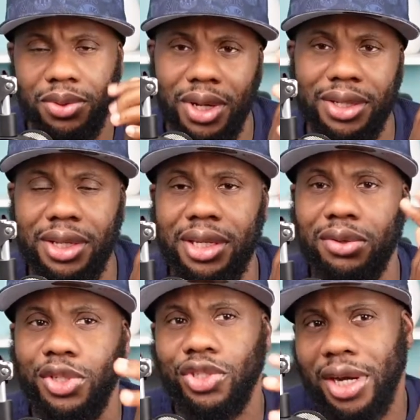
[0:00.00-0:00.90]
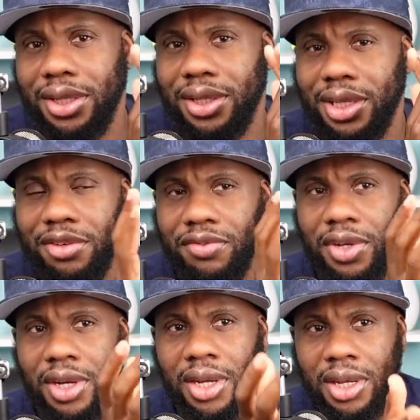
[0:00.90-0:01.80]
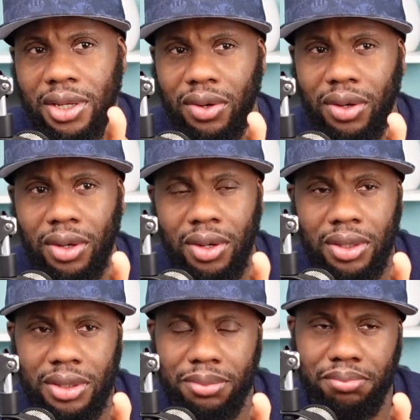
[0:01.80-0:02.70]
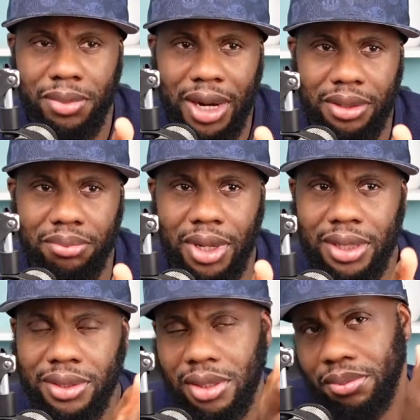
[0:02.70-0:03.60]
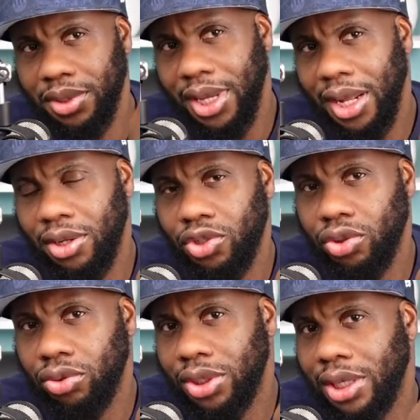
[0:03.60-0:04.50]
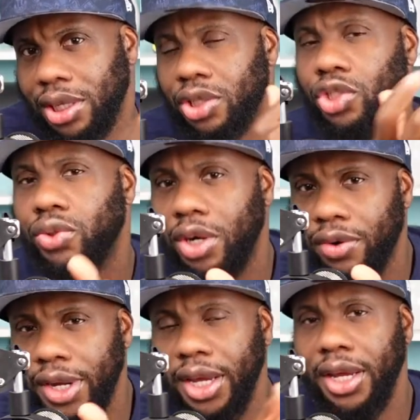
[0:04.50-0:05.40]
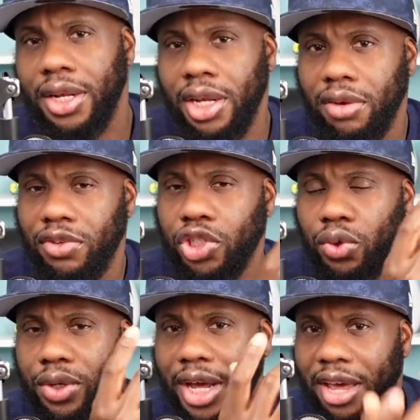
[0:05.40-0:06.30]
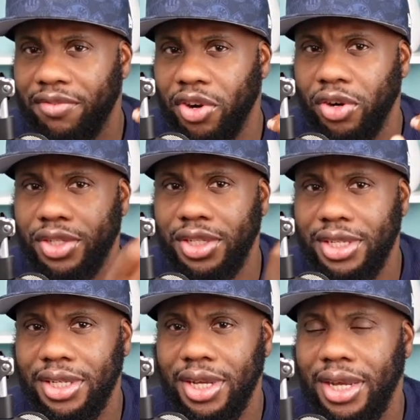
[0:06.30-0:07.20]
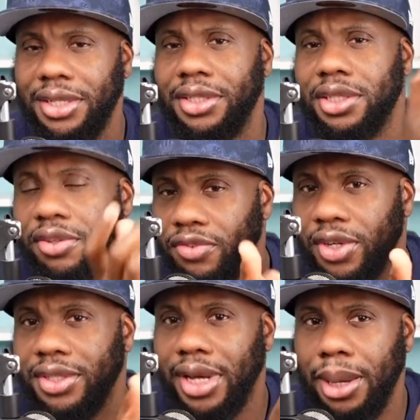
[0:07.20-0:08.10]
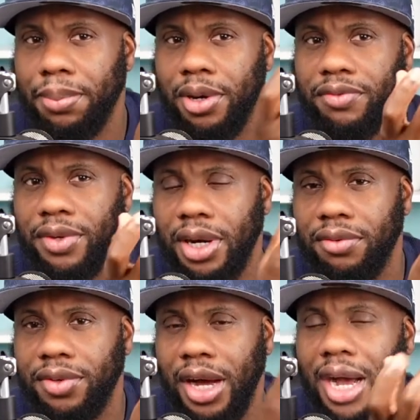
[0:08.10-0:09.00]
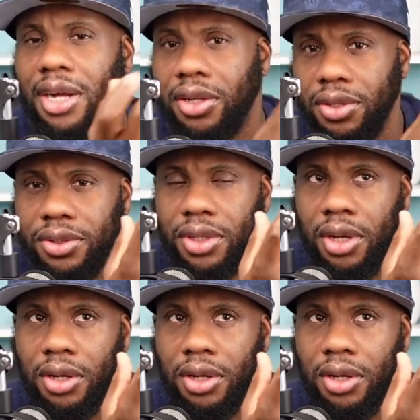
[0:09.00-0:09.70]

So I think he was trying to give, you know, some bad man, some gal tune, and then throw a reggae in there for sure, diversity and different type of angles.